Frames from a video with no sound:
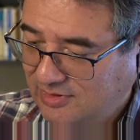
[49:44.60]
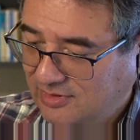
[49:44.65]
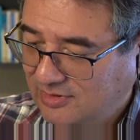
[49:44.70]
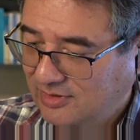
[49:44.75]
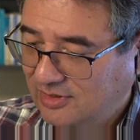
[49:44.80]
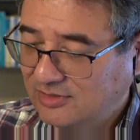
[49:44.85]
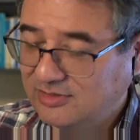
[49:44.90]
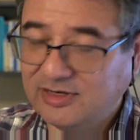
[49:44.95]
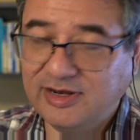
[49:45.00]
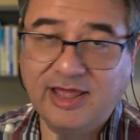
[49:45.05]

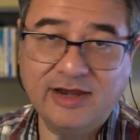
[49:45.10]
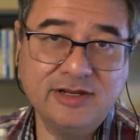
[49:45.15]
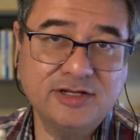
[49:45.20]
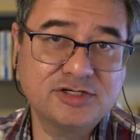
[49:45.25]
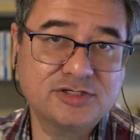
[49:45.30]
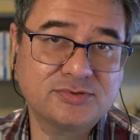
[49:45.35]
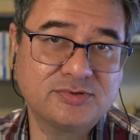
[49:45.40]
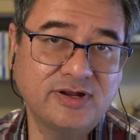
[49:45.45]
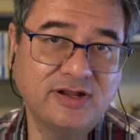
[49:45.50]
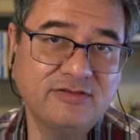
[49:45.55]
And then how do you
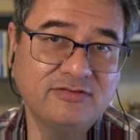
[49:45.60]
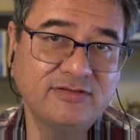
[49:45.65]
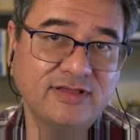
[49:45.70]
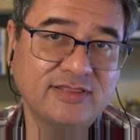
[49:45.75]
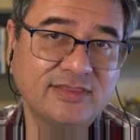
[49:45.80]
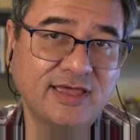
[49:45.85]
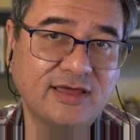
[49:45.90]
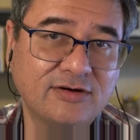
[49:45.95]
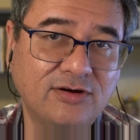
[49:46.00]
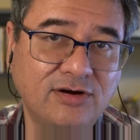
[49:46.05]
translate
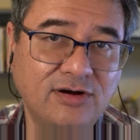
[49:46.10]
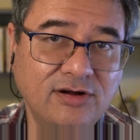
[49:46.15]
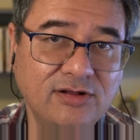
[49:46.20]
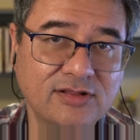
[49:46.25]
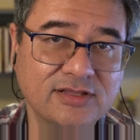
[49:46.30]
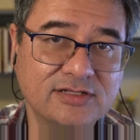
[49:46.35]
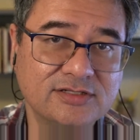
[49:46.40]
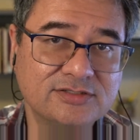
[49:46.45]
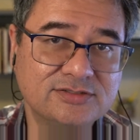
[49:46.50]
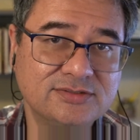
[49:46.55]
that all
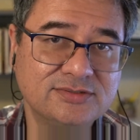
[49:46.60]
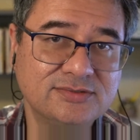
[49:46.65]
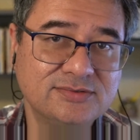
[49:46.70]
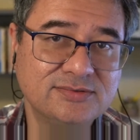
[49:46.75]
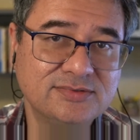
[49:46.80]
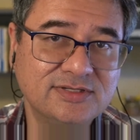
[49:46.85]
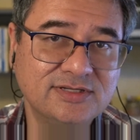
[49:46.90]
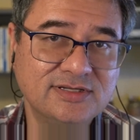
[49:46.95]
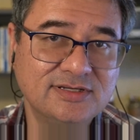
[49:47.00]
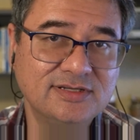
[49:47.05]
into
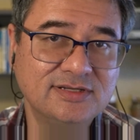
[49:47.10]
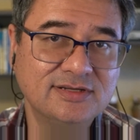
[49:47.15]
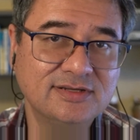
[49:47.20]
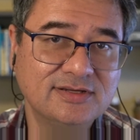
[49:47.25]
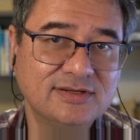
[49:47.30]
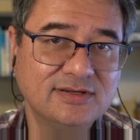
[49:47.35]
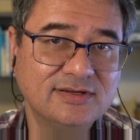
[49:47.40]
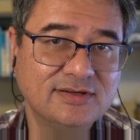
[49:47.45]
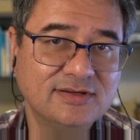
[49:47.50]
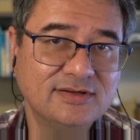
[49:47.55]
the
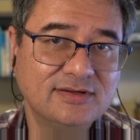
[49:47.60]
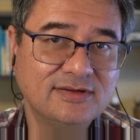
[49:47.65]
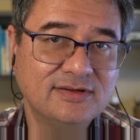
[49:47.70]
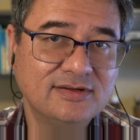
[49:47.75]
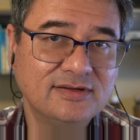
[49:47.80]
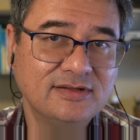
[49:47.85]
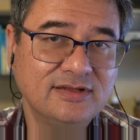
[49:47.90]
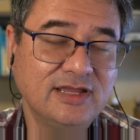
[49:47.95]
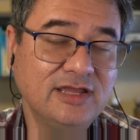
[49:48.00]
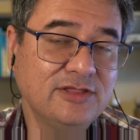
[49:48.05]

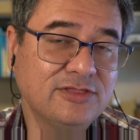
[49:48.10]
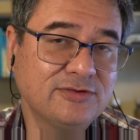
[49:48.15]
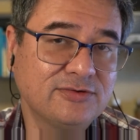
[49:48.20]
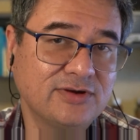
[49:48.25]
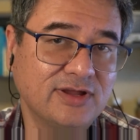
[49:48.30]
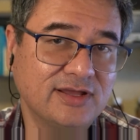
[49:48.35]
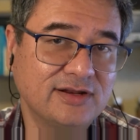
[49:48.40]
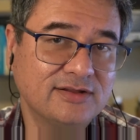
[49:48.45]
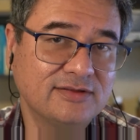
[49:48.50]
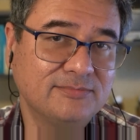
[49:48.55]

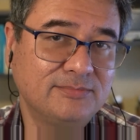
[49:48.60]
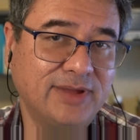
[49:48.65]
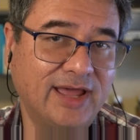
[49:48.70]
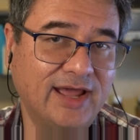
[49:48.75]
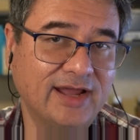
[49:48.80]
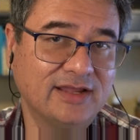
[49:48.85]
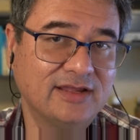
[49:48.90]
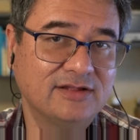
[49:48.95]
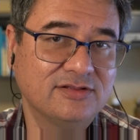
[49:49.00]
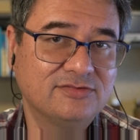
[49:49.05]
Ethernet
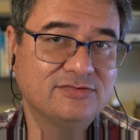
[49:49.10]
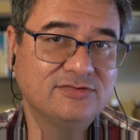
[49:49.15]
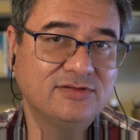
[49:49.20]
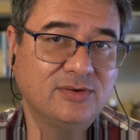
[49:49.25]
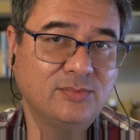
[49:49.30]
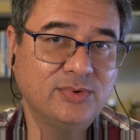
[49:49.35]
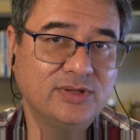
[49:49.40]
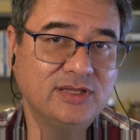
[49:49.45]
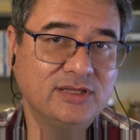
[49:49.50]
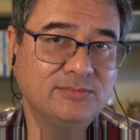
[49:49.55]
packets
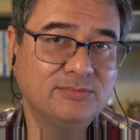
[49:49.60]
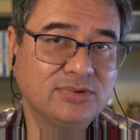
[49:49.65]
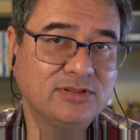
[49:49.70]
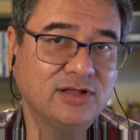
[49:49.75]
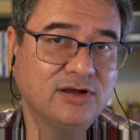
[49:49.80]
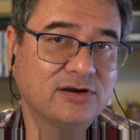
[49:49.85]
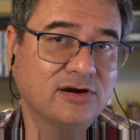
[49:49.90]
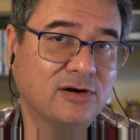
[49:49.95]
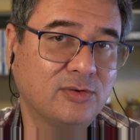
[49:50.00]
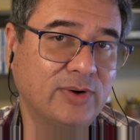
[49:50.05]
that we
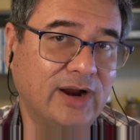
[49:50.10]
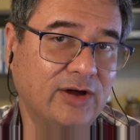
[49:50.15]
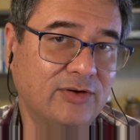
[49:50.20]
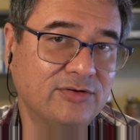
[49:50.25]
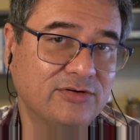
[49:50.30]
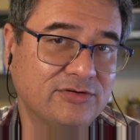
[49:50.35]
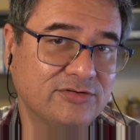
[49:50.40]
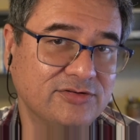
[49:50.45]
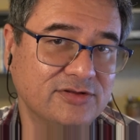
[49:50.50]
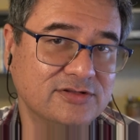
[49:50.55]
plug our
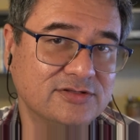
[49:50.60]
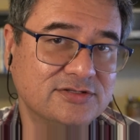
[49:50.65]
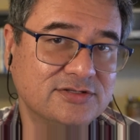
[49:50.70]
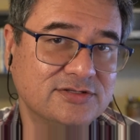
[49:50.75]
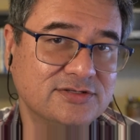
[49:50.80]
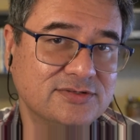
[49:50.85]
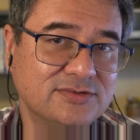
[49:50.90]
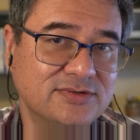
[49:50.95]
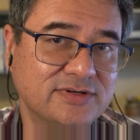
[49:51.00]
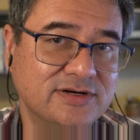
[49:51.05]
routers
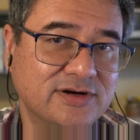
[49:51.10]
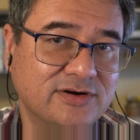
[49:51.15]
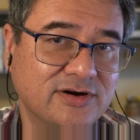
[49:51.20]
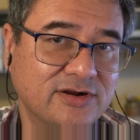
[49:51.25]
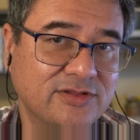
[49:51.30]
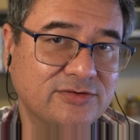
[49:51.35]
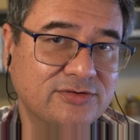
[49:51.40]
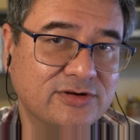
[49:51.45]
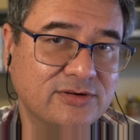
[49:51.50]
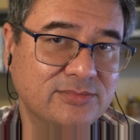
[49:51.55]
into and our
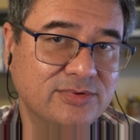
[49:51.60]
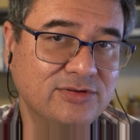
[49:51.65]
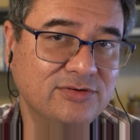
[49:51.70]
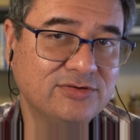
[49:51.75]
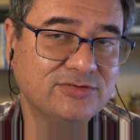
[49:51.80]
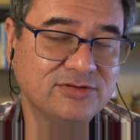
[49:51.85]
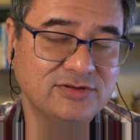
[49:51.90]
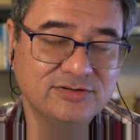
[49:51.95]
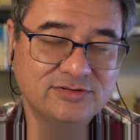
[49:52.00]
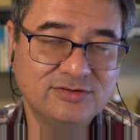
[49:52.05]
other
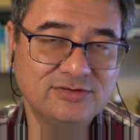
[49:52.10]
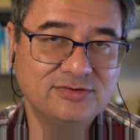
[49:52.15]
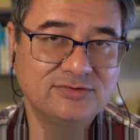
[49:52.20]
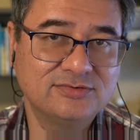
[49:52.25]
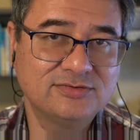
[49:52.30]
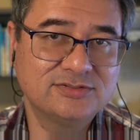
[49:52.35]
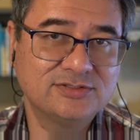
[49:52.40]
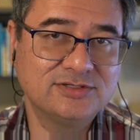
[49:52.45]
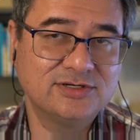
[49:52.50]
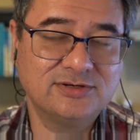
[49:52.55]
computers into?
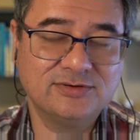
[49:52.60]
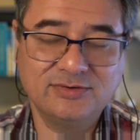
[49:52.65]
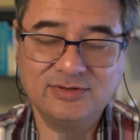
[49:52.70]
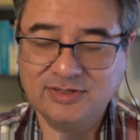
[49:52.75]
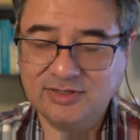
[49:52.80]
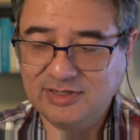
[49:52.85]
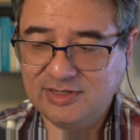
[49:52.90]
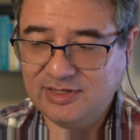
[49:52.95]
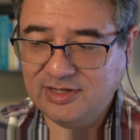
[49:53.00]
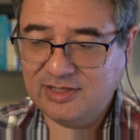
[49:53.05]
So
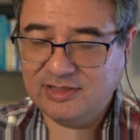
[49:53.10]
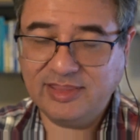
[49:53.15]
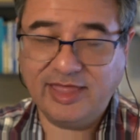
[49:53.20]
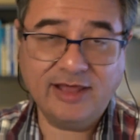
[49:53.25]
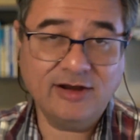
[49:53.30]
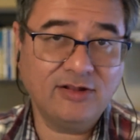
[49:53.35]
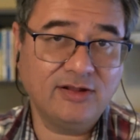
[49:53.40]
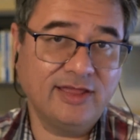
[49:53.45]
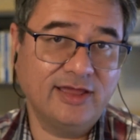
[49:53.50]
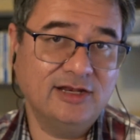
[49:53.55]
that
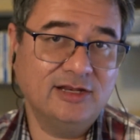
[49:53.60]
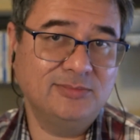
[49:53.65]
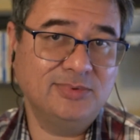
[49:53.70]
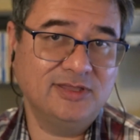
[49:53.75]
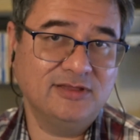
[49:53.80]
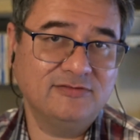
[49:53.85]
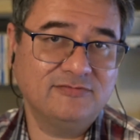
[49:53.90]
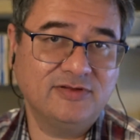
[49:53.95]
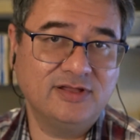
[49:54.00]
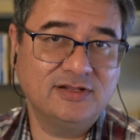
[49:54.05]
all had to be
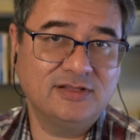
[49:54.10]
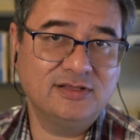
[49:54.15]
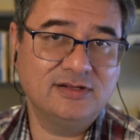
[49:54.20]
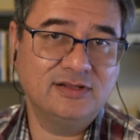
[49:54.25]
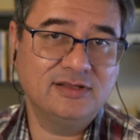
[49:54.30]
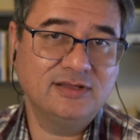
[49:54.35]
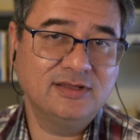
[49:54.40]
invented.